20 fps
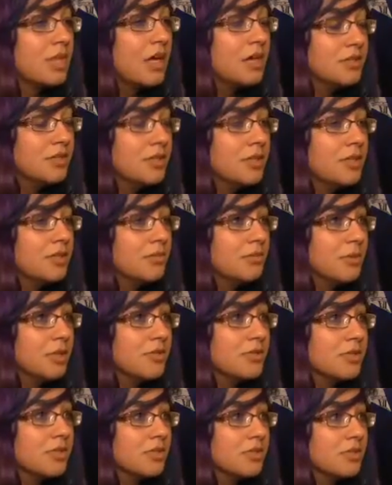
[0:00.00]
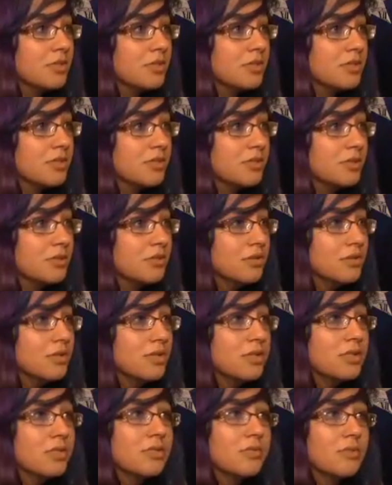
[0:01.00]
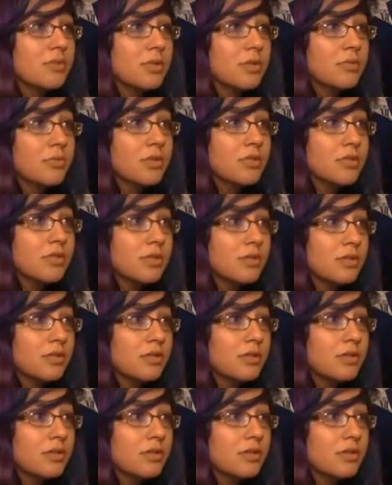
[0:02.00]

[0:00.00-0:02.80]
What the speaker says: I do like the music to this, though. This is great music.